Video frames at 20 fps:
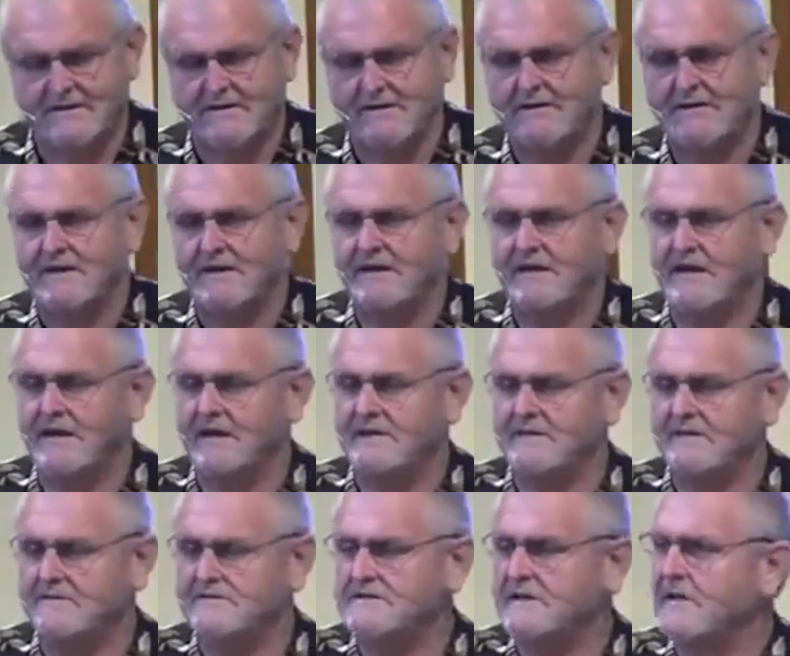He had
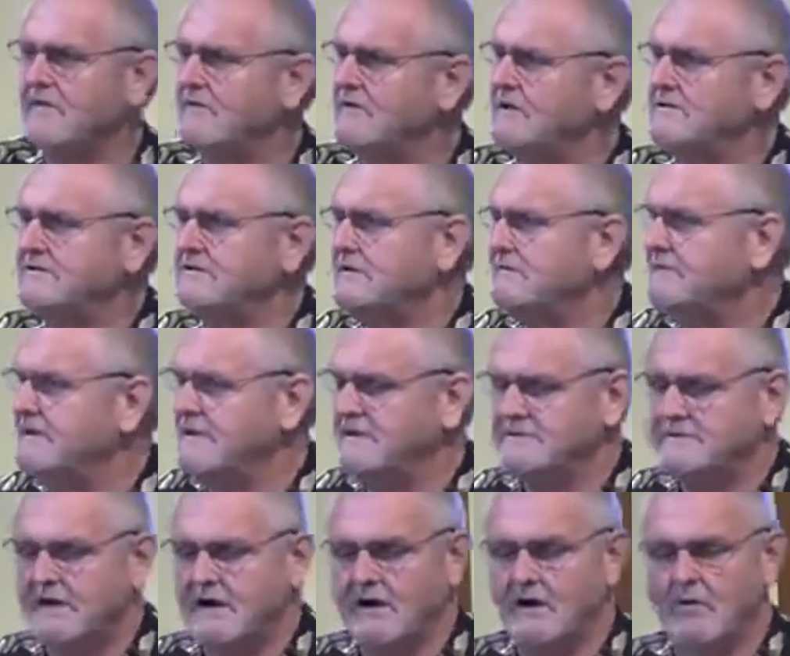the salvation of the
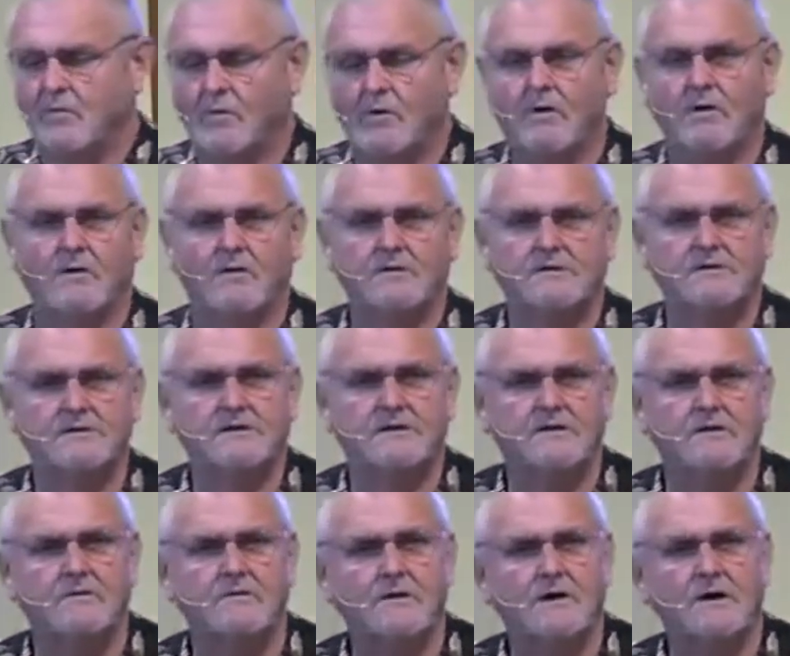entire world to
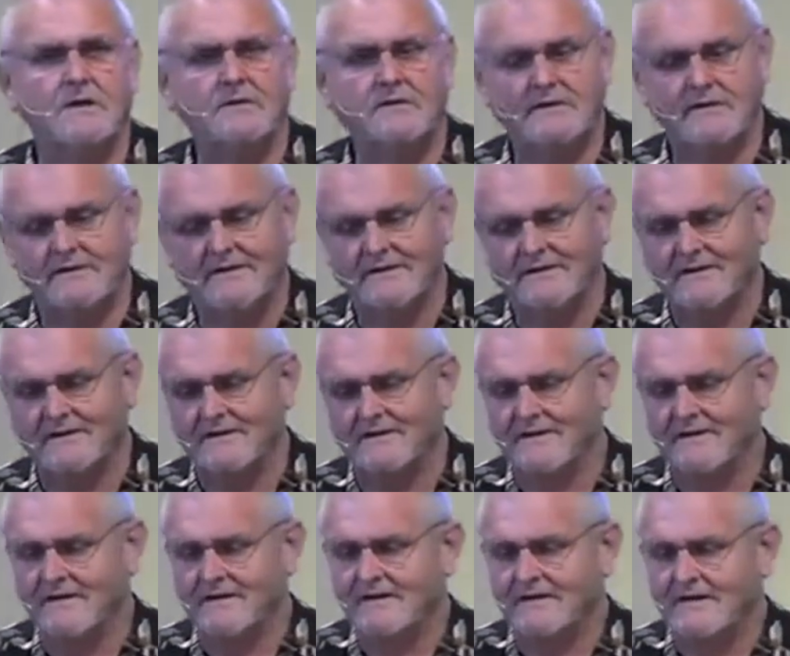deal with,
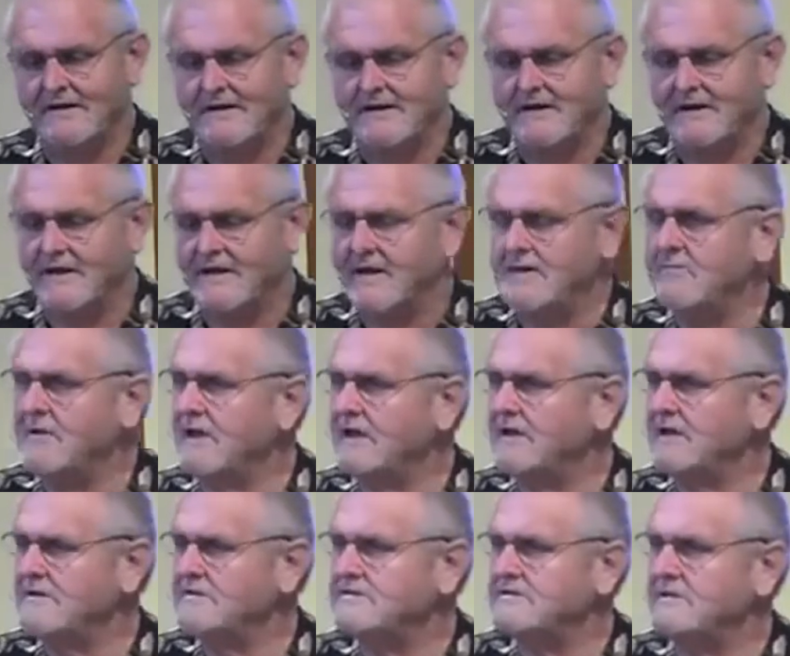and he
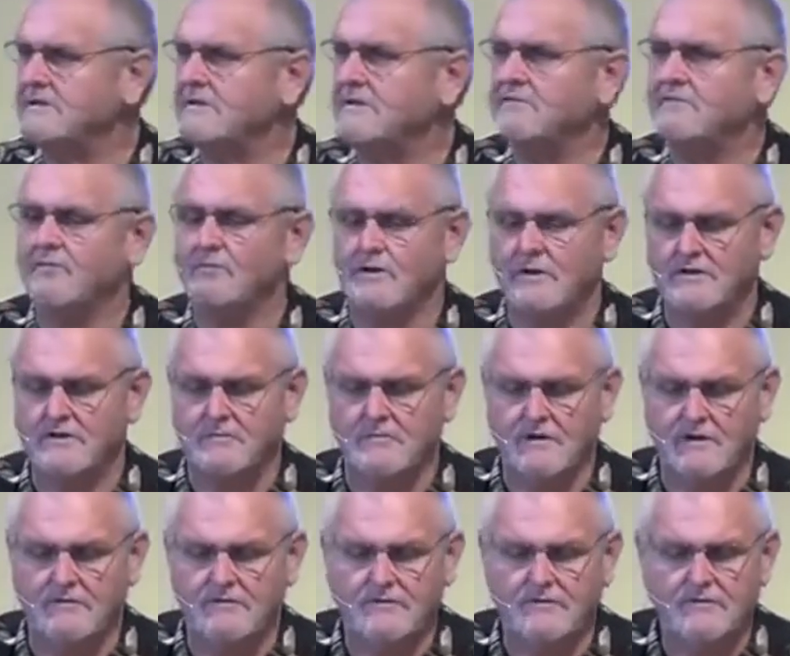managed to live a rhythm
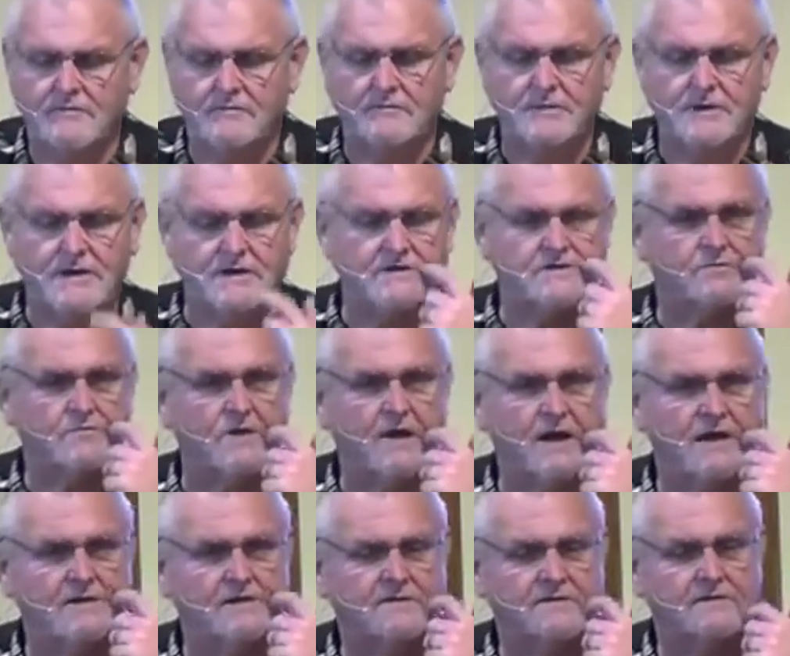of peace
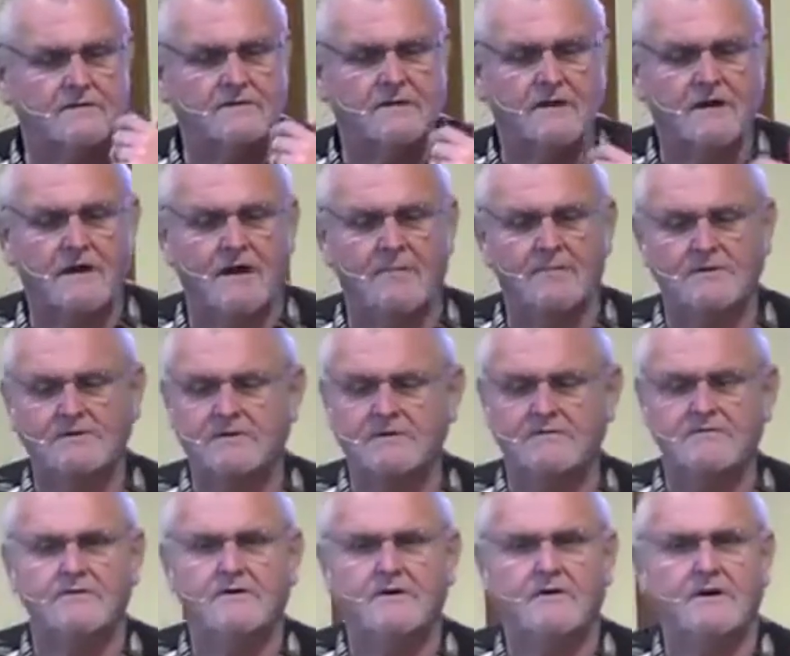right up until the
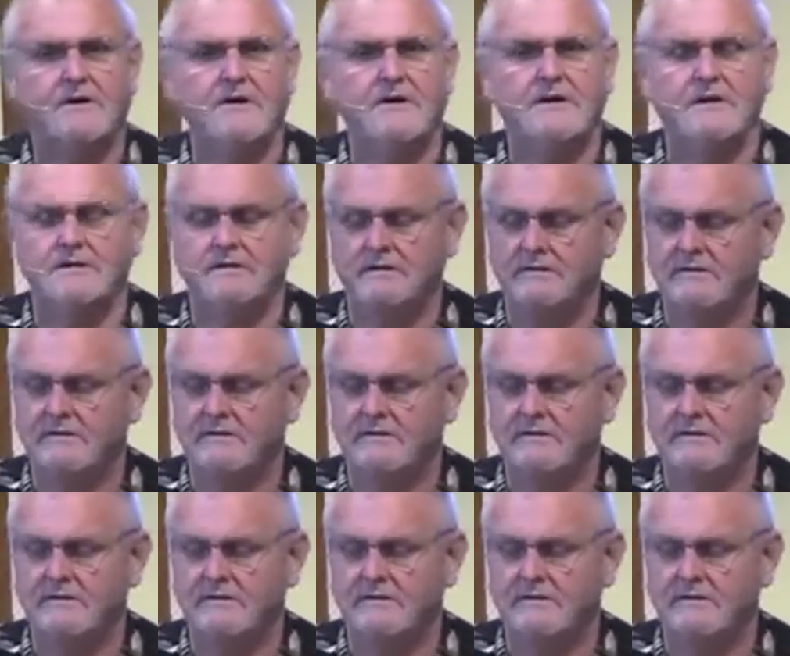very end.